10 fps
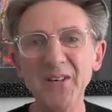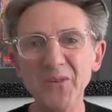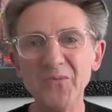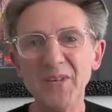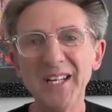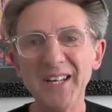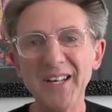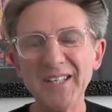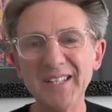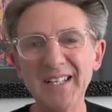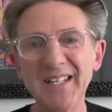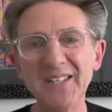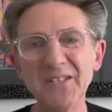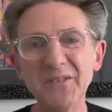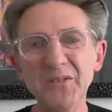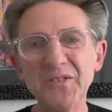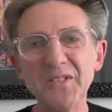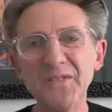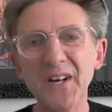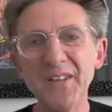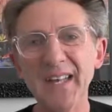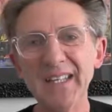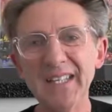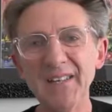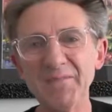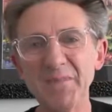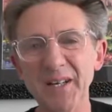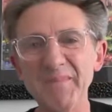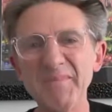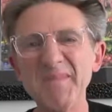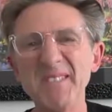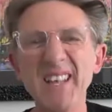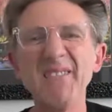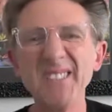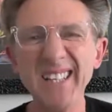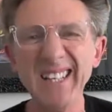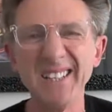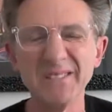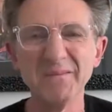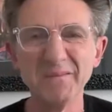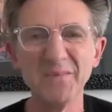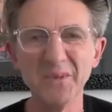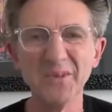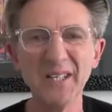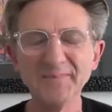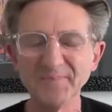or realized until you've survived that gift by 7 years, broadly.